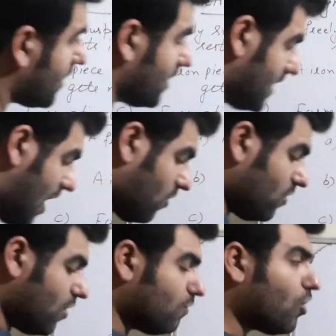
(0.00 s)
Now,
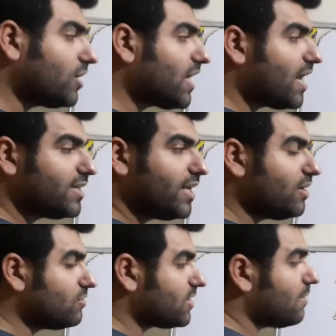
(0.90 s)
what are the
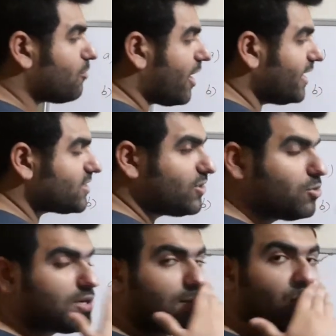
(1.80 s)
neutral points?
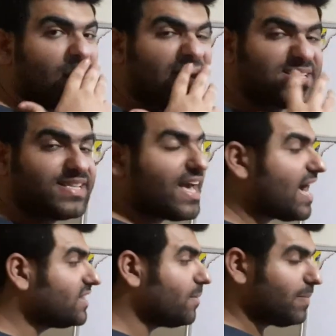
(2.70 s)
Neutral points, they
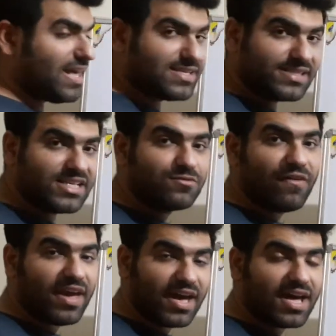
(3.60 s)
are the places
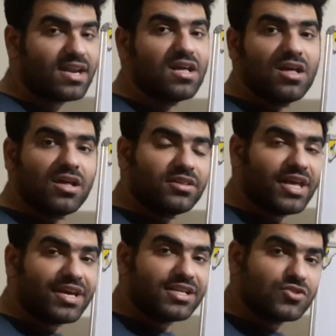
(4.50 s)
where
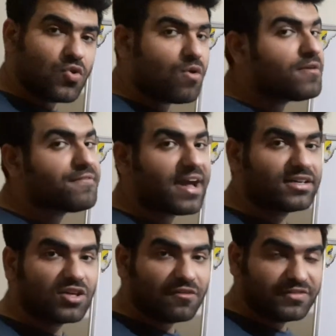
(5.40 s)
there is no
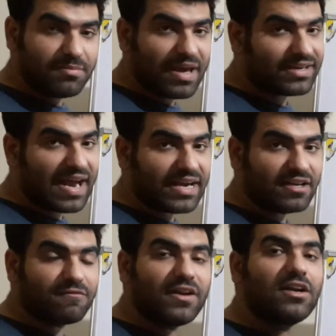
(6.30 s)
effect of the
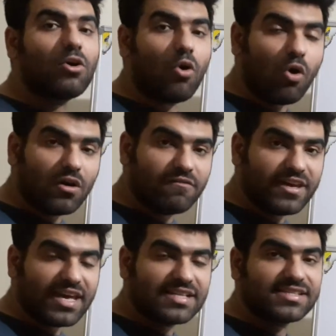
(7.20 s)
magnetic field, or
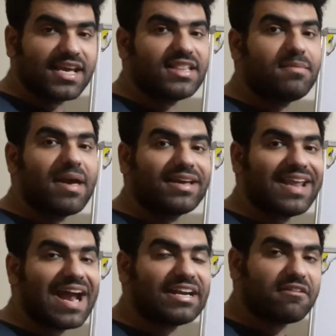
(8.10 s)
we can say the
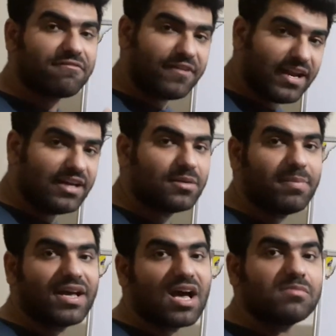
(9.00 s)
magnetic field
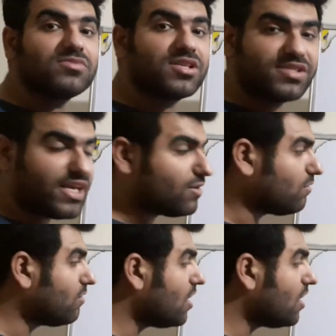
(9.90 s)
becomes zero.